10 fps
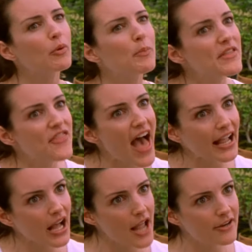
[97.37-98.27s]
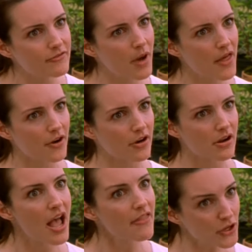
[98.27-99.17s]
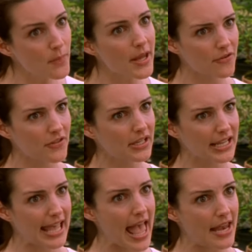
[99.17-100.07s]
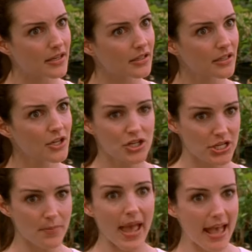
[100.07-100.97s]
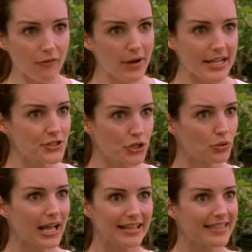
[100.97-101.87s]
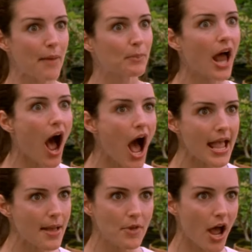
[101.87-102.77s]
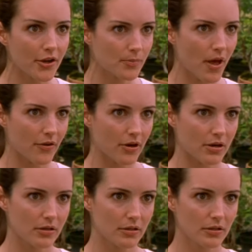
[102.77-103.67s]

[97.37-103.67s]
I will be that kind of mother, then you better think again. She may have raised you like that, but I am not your mother.